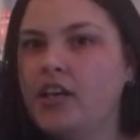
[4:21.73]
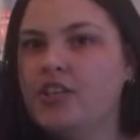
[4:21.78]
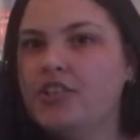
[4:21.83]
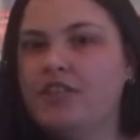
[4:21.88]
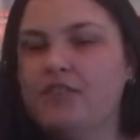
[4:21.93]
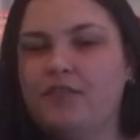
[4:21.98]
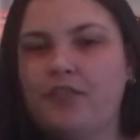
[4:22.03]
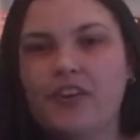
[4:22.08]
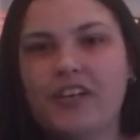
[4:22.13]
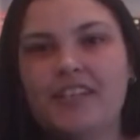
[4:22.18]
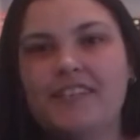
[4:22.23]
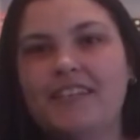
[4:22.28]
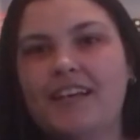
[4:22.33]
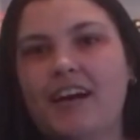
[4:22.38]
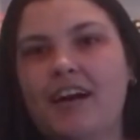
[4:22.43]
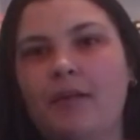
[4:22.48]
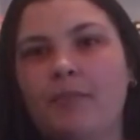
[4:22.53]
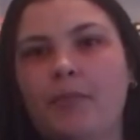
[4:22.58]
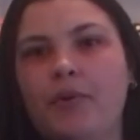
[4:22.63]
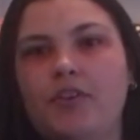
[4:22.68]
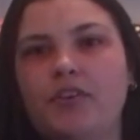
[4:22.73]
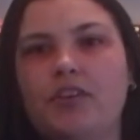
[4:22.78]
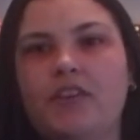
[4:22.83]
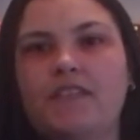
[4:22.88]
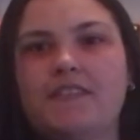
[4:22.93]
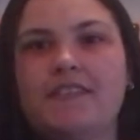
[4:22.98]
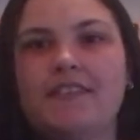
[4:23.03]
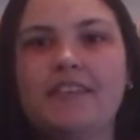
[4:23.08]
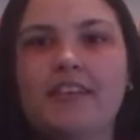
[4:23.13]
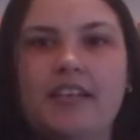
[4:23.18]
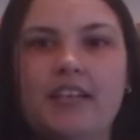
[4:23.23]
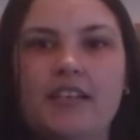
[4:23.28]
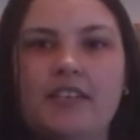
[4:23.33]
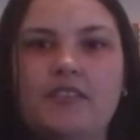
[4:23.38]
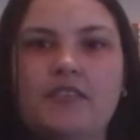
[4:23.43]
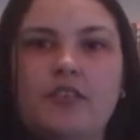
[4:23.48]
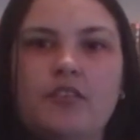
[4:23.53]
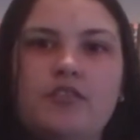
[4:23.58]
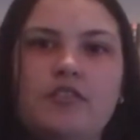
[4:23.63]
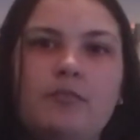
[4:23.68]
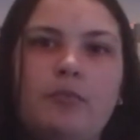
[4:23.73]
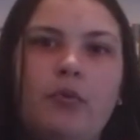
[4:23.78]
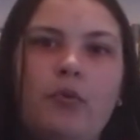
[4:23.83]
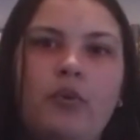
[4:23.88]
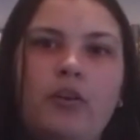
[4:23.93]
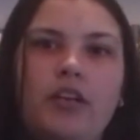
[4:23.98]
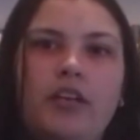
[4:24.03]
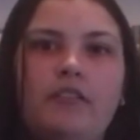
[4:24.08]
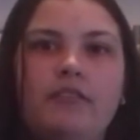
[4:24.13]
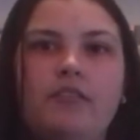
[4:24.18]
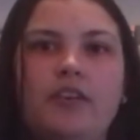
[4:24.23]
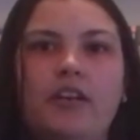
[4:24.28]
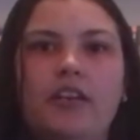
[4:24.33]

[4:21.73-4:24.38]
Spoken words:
she freaks out, but you can see that he is so supportive,